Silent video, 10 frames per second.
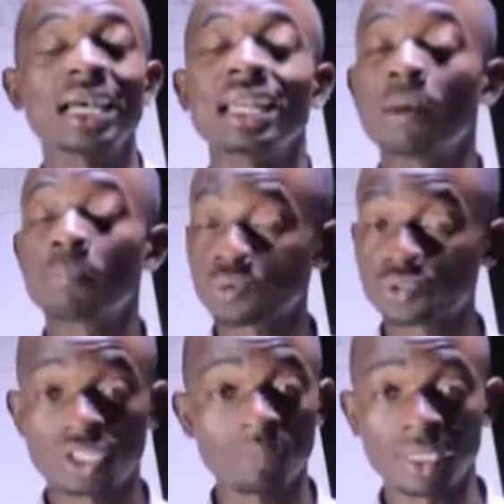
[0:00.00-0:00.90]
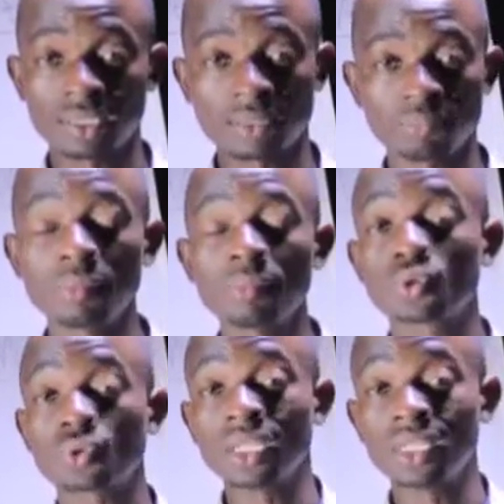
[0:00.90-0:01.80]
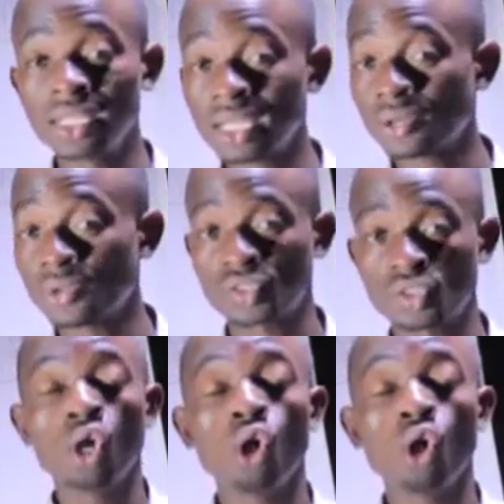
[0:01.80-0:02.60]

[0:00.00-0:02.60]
I approximate maybe to the nearest